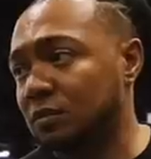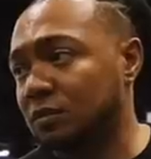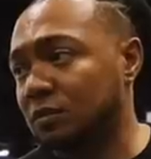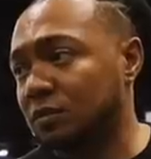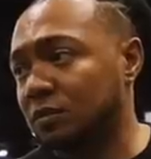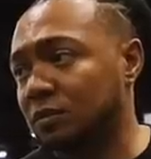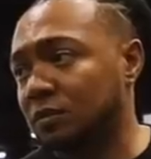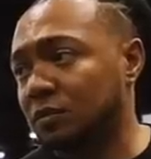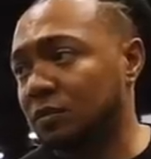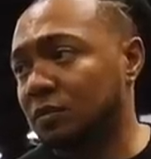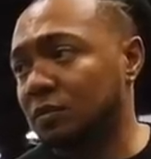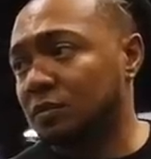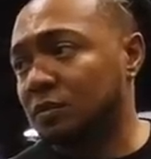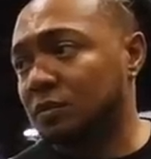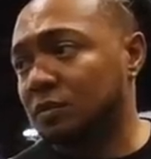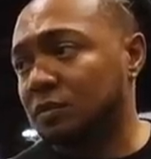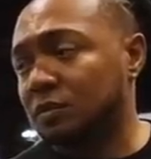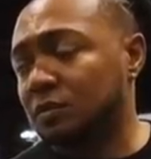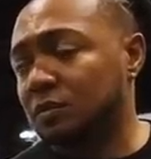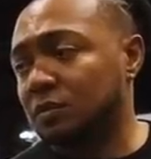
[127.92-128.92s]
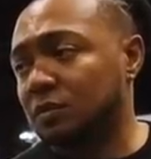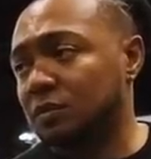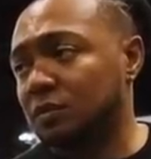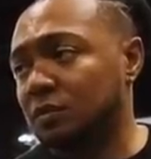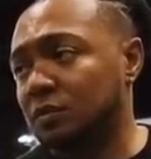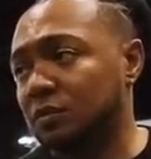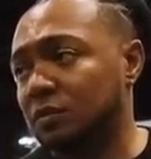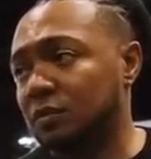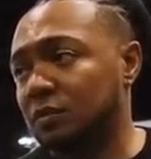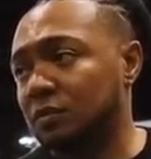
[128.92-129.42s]

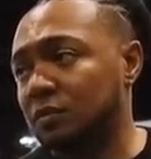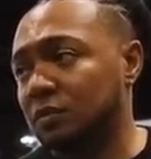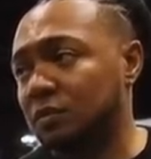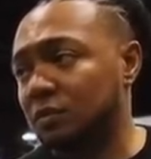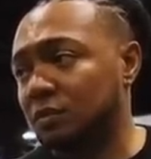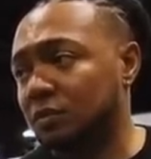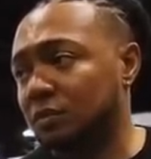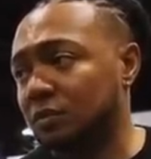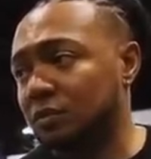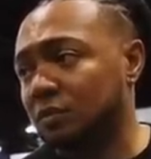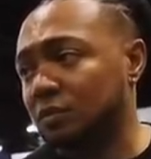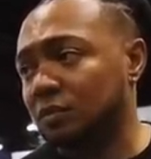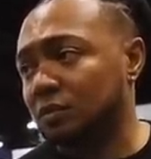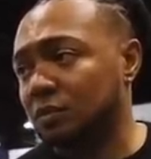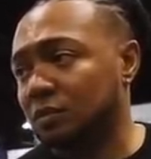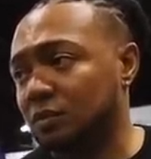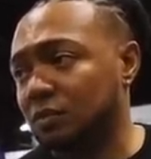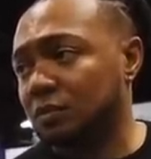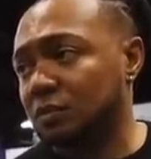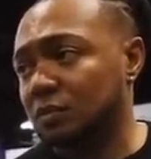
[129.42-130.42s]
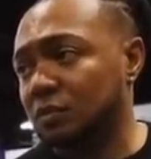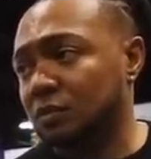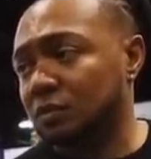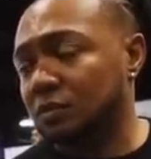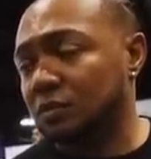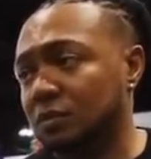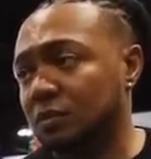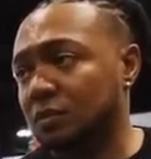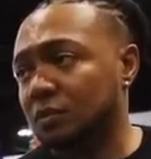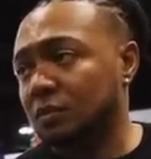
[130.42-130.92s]

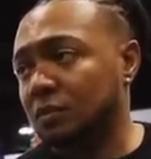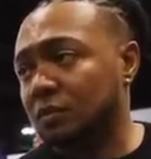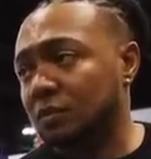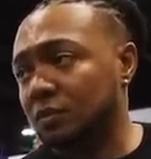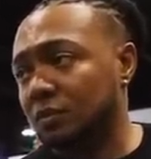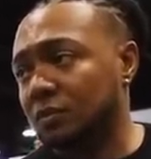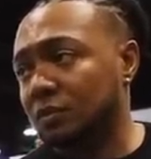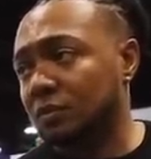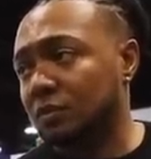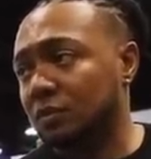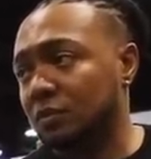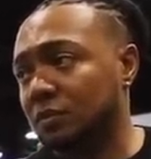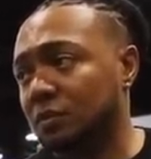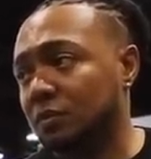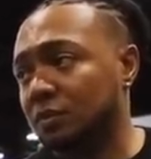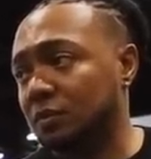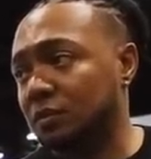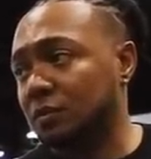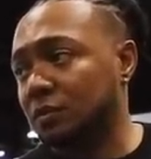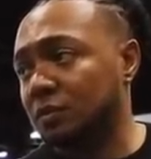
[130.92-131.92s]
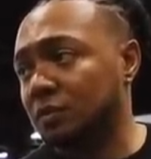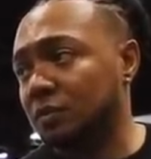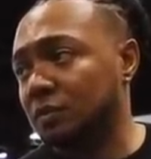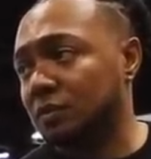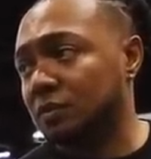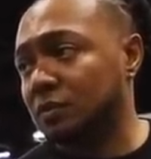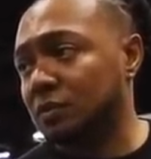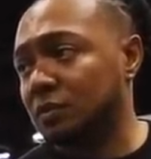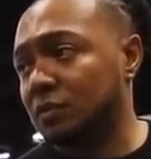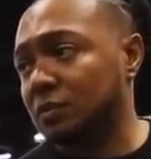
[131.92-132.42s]

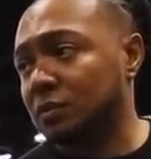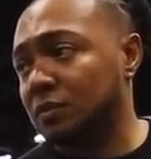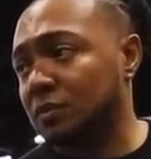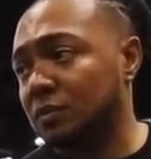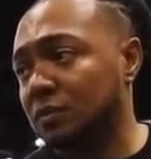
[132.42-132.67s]
No words are spoken by the person on screen.